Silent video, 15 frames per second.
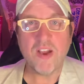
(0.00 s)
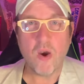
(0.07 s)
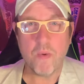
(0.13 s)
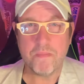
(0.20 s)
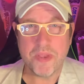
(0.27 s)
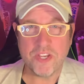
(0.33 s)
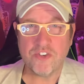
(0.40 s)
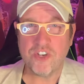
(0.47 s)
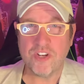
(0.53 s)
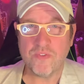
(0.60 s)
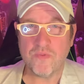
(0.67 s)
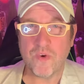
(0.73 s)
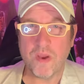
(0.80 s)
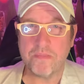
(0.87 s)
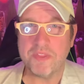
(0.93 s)
omission
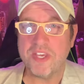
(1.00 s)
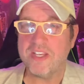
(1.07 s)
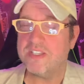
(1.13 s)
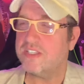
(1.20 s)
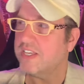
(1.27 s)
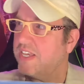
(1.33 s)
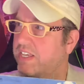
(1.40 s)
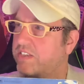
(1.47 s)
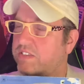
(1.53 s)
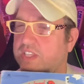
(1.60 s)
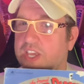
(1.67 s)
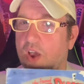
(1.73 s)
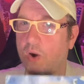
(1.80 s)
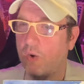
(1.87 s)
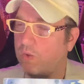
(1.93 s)
from this is
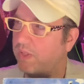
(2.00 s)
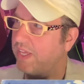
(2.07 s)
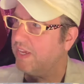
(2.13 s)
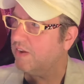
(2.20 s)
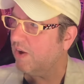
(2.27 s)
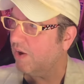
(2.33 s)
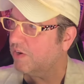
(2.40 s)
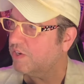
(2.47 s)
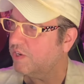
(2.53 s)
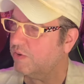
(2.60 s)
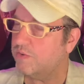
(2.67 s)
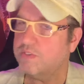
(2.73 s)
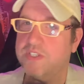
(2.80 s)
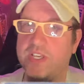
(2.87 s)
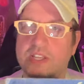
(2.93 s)
the only
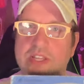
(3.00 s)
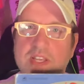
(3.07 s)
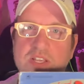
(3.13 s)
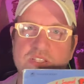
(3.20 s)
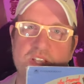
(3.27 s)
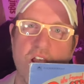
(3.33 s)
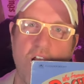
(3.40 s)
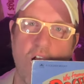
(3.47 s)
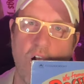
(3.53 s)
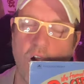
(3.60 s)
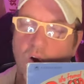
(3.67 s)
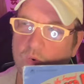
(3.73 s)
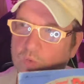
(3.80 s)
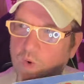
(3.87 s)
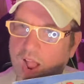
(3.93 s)
cartoons in this
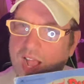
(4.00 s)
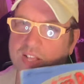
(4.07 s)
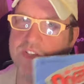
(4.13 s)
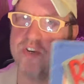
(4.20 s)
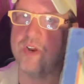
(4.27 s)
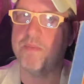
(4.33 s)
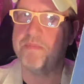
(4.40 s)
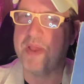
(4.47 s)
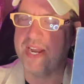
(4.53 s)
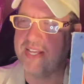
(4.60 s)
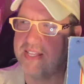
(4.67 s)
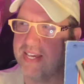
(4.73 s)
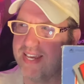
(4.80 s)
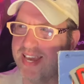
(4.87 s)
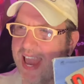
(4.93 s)
are Roger,
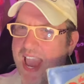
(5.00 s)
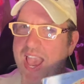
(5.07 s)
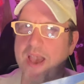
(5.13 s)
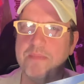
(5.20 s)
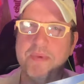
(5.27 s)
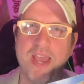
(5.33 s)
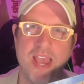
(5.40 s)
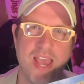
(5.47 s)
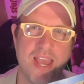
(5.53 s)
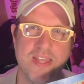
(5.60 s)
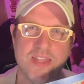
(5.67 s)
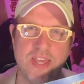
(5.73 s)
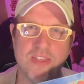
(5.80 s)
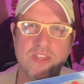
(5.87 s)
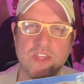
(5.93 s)
Benny the Cab,
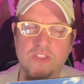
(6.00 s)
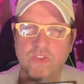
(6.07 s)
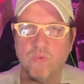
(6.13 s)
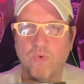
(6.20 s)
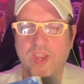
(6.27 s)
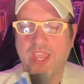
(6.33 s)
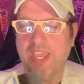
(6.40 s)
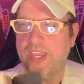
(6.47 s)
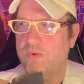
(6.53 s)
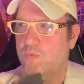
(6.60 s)
and then the three